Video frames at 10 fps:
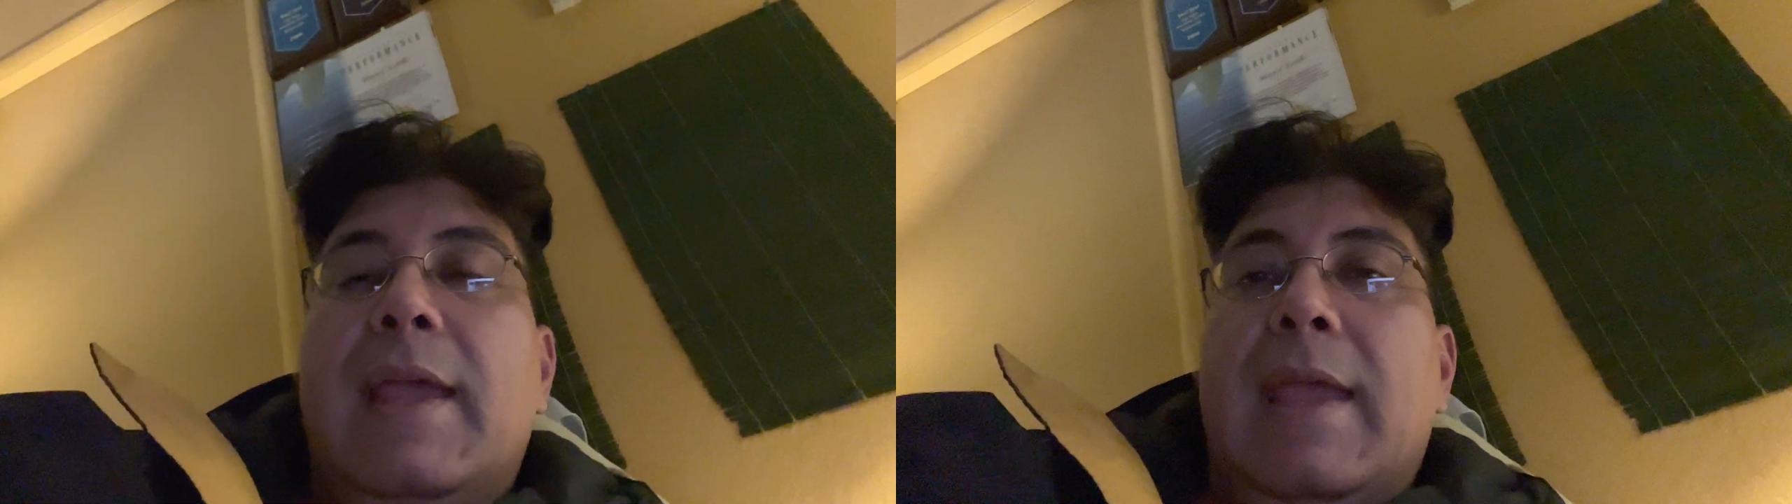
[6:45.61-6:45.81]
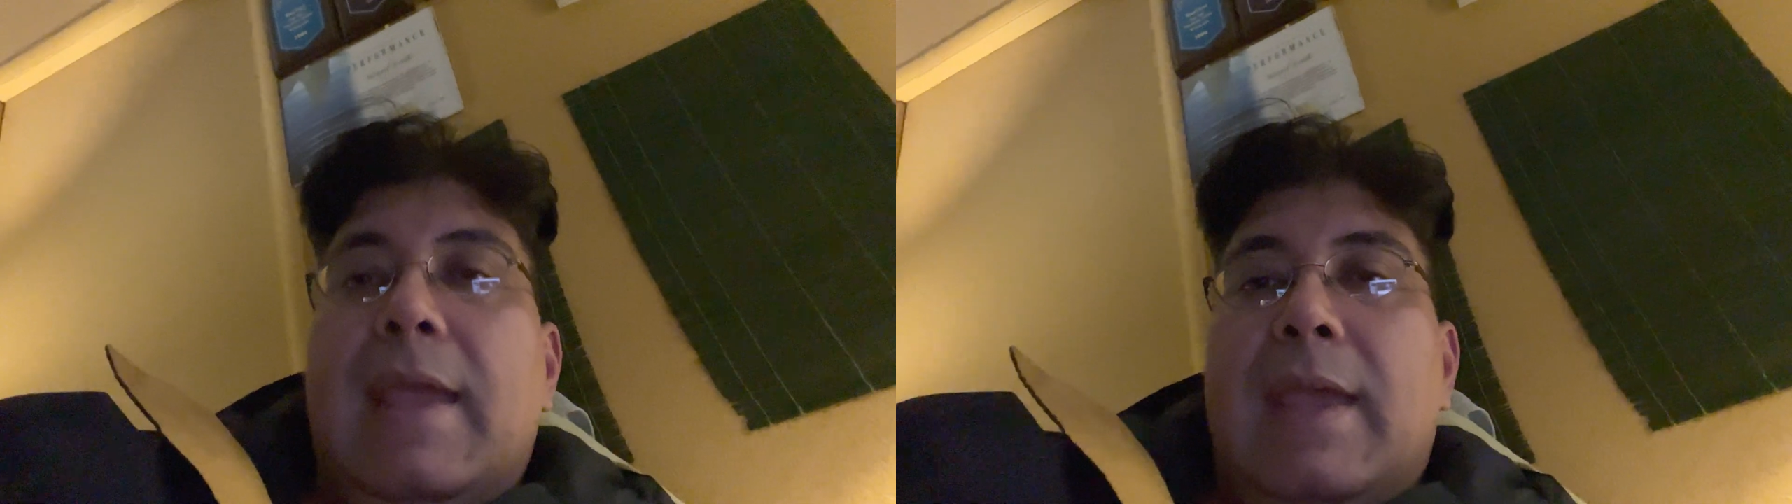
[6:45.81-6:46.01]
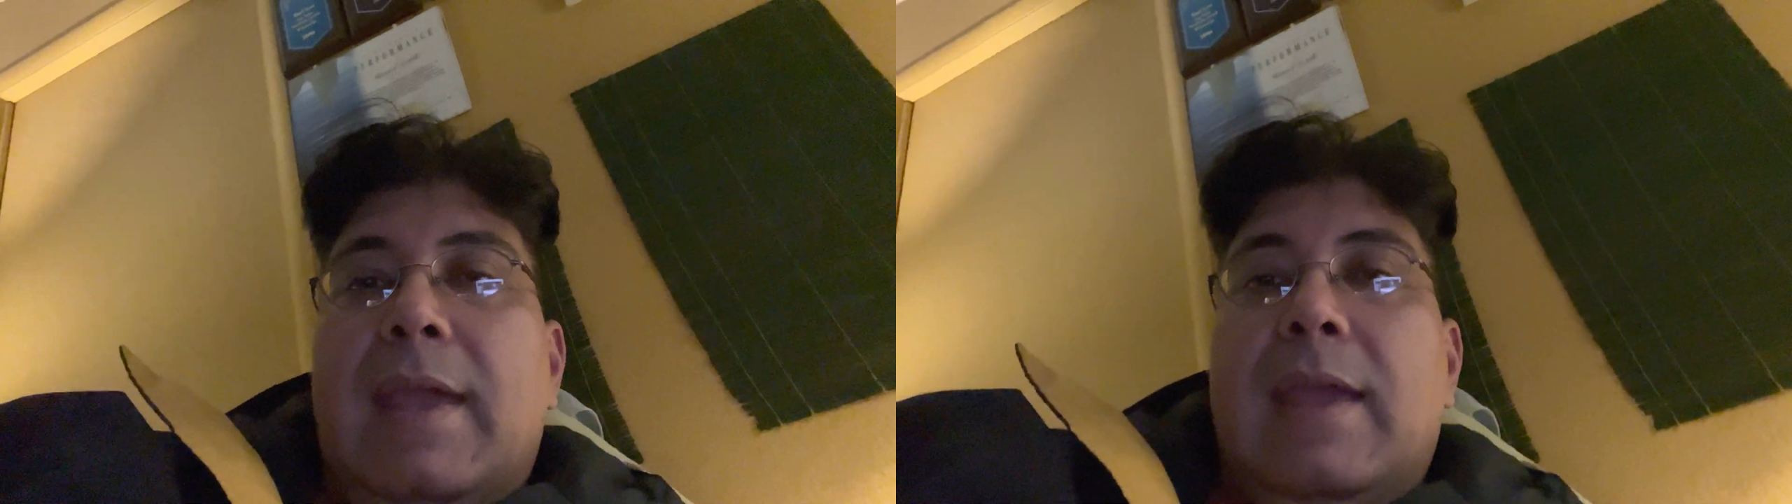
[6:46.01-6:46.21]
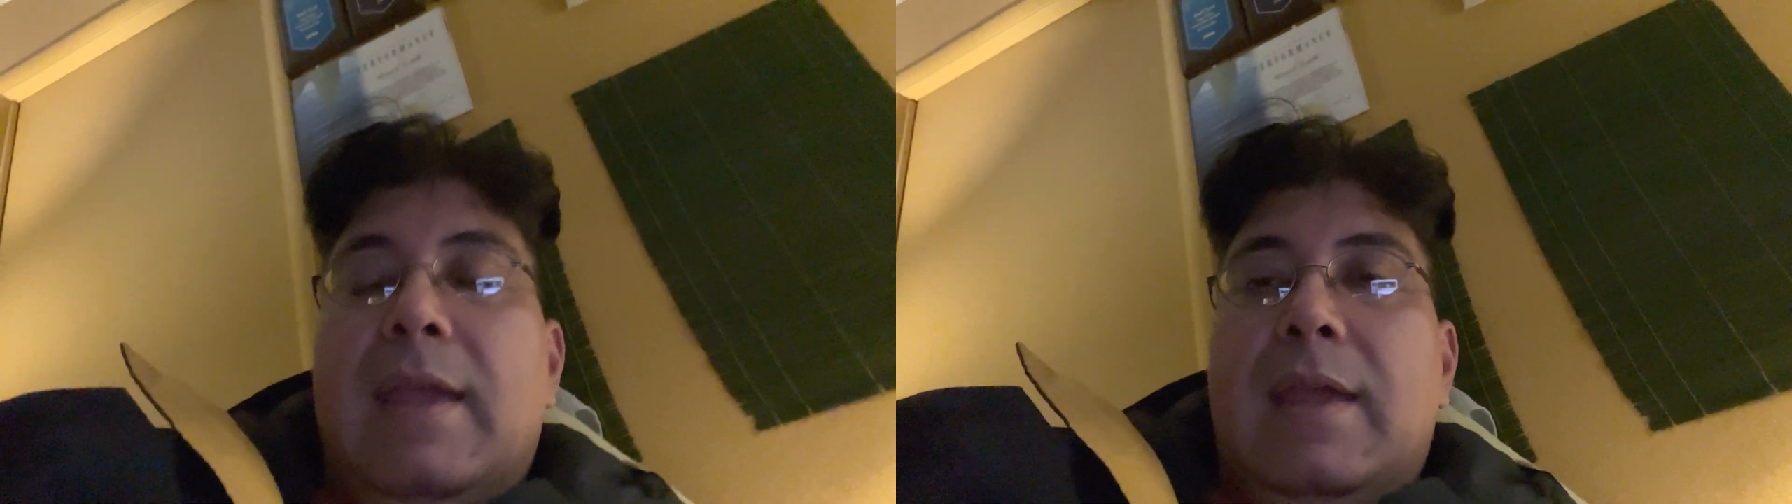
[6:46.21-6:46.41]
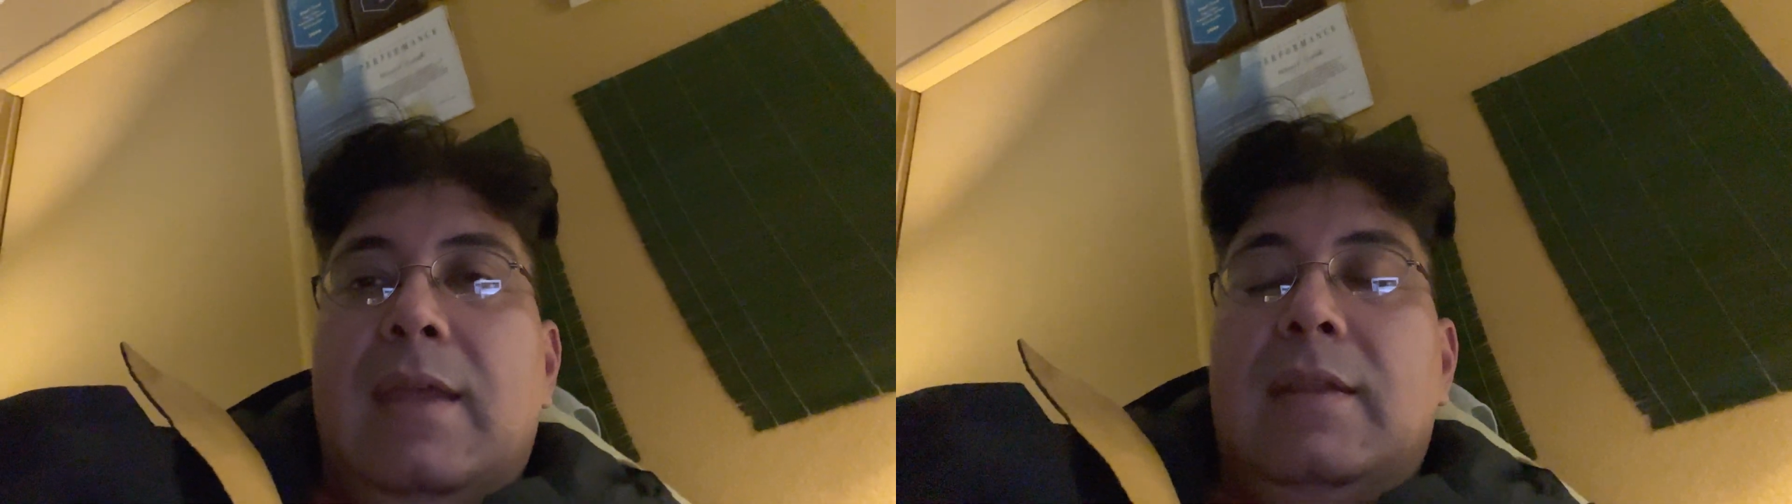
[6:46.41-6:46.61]

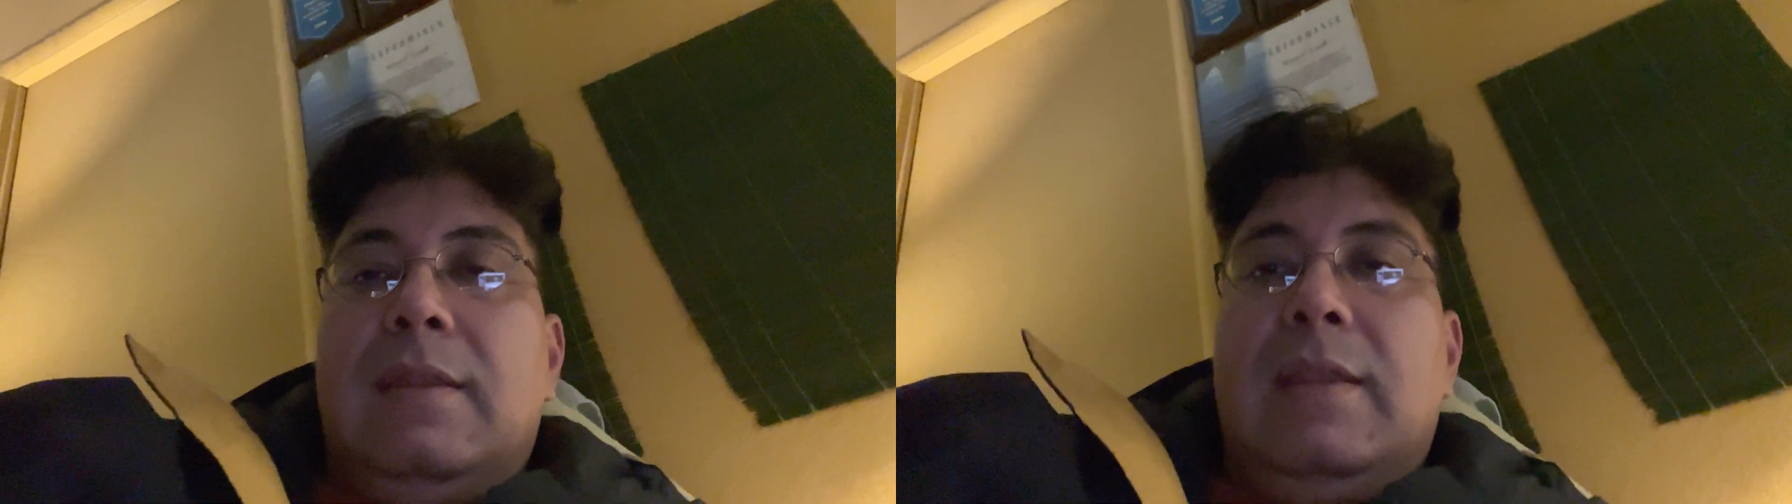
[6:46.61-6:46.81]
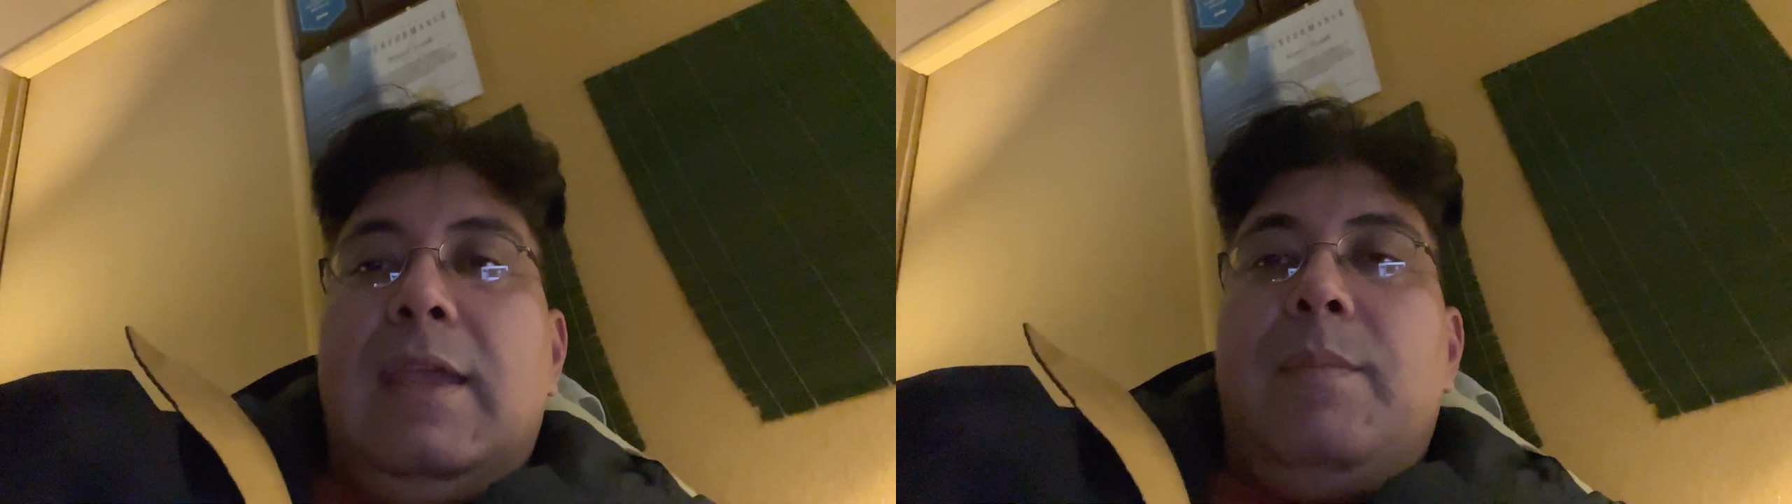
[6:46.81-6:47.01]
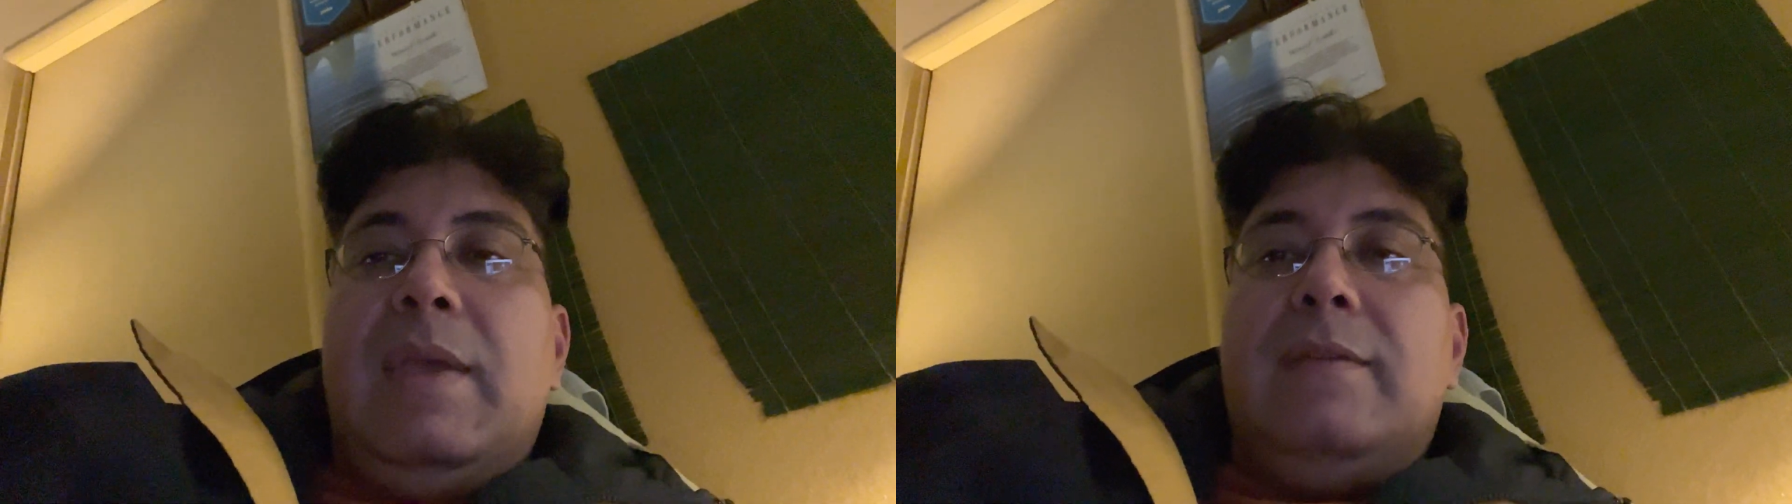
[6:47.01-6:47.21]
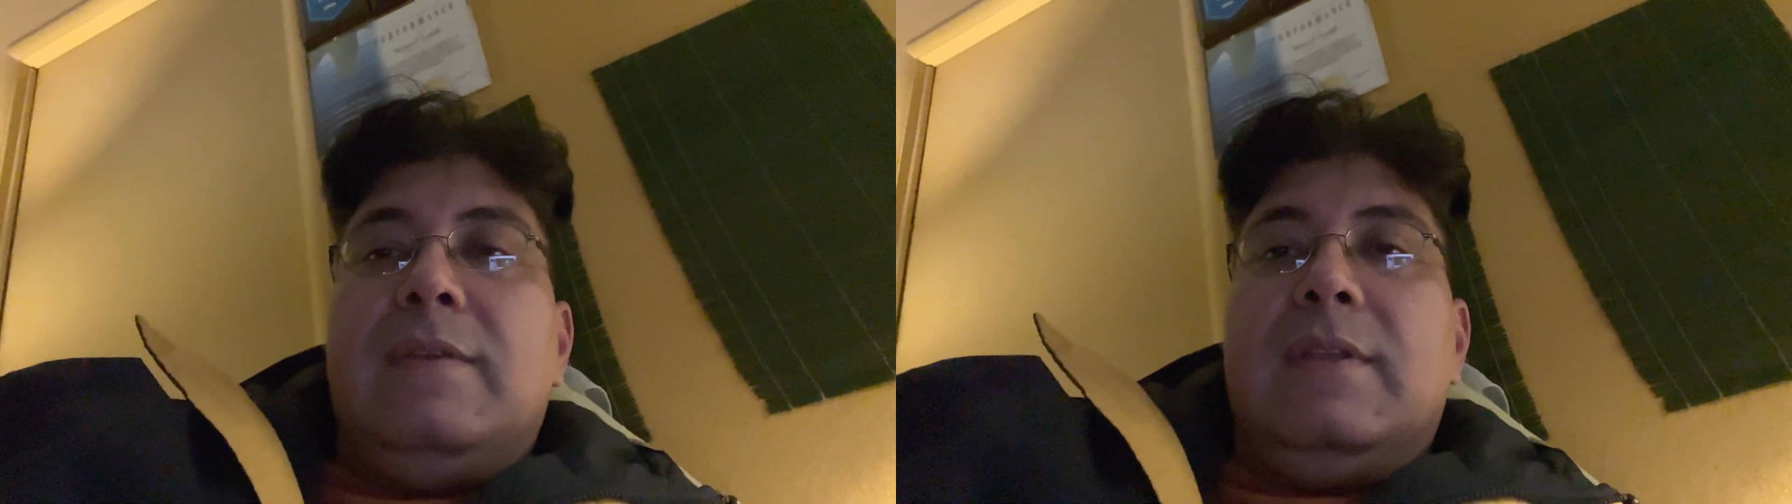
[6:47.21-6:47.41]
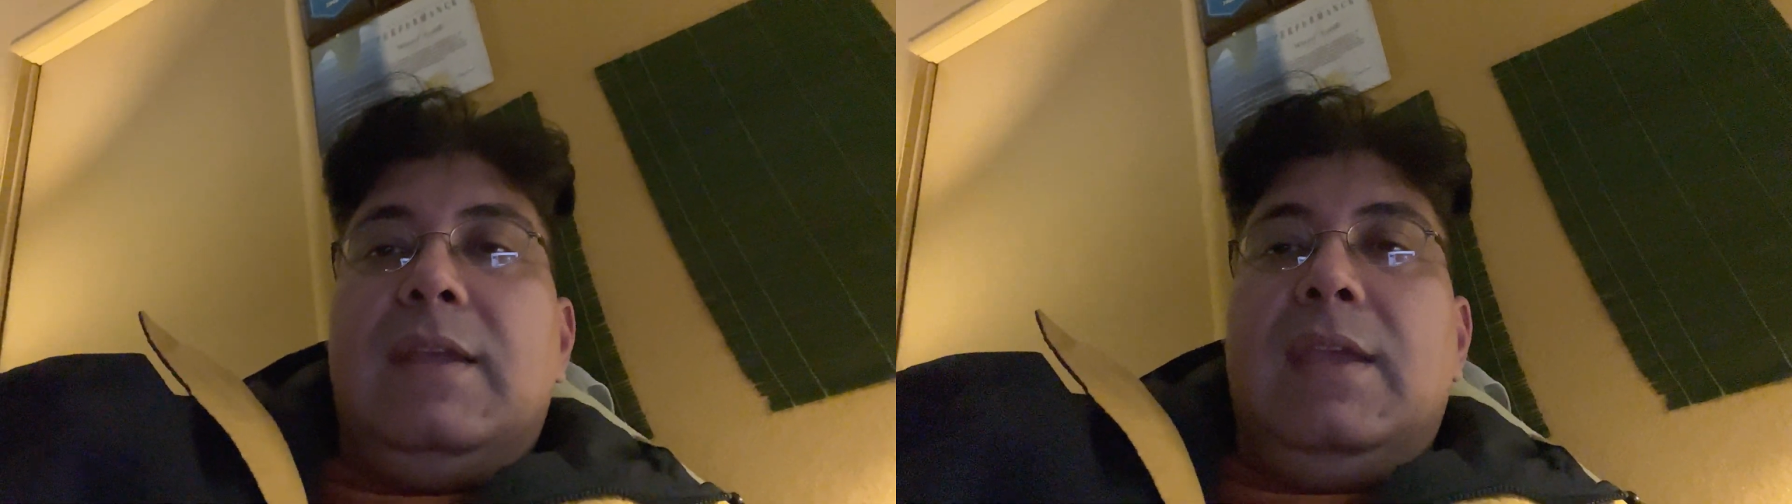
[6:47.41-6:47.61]
and they
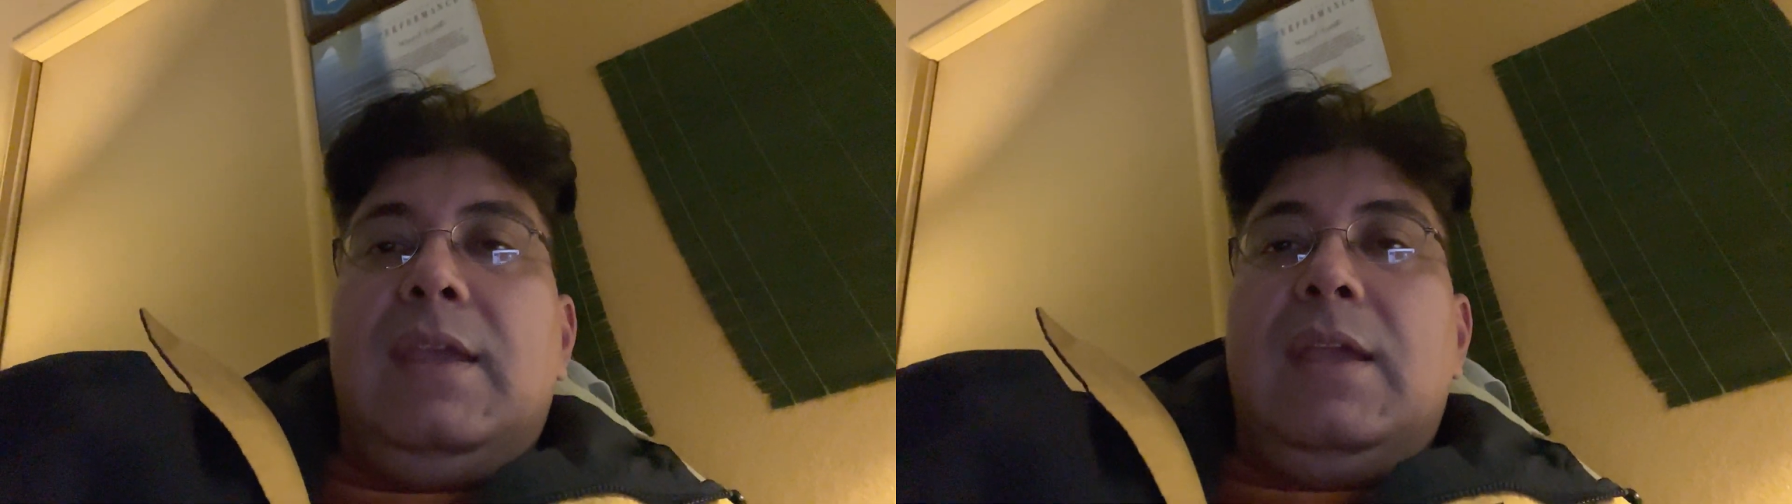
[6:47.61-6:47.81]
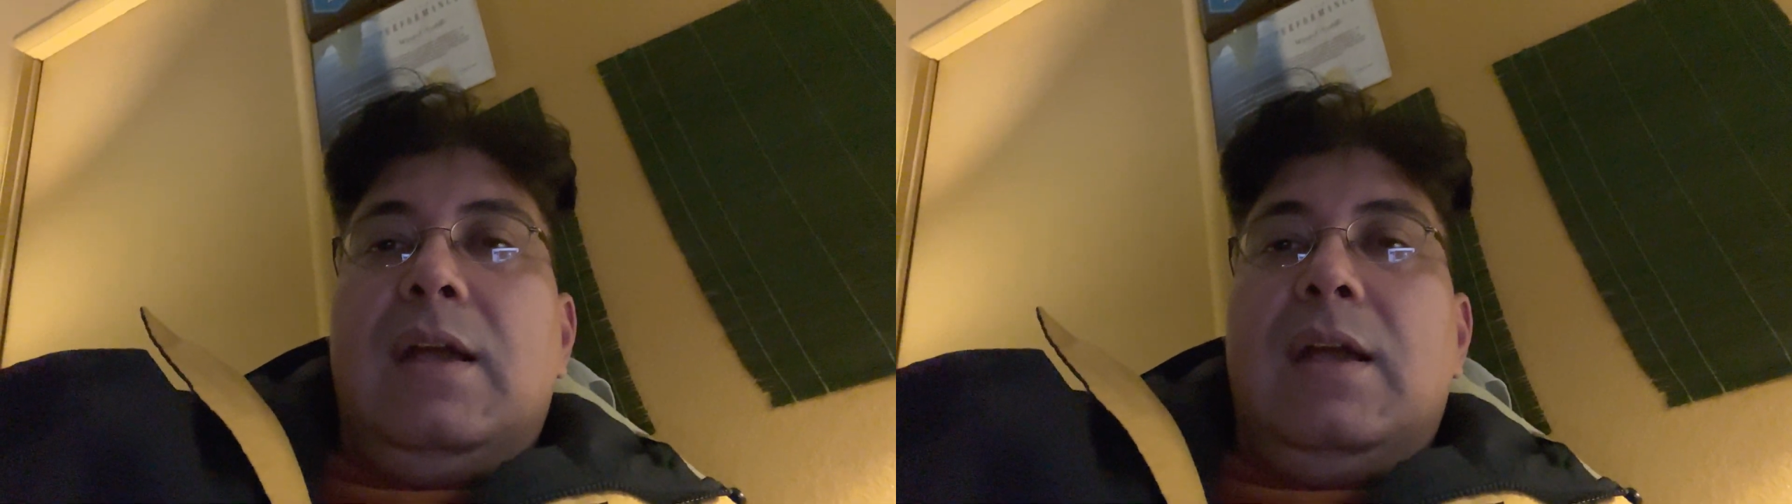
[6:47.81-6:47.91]
basically